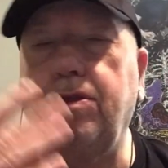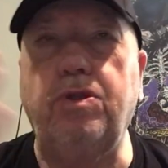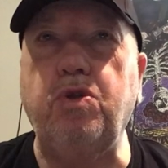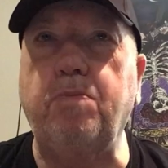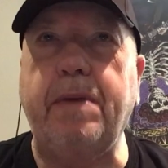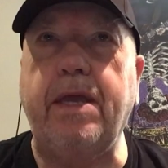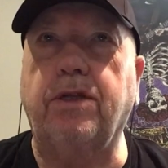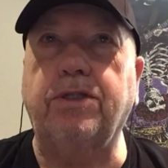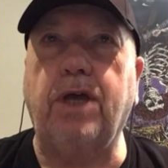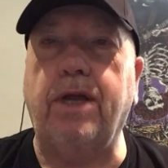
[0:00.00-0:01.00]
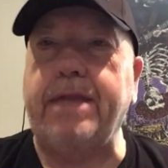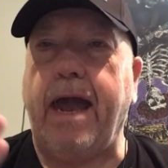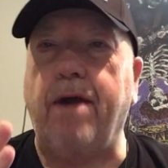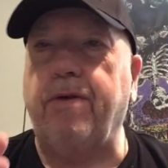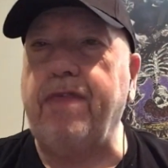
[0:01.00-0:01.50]
new Beatles song
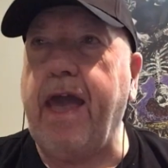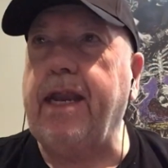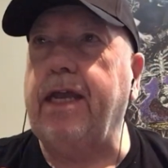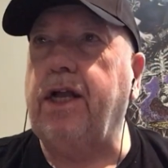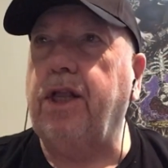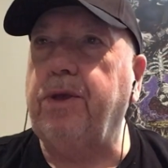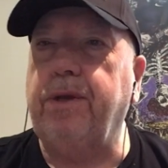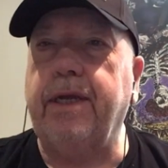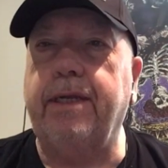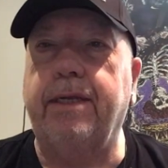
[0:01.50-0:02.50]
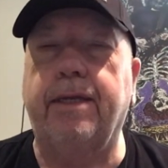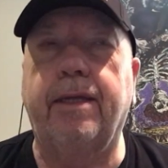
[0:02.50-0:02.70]
Now and Then included.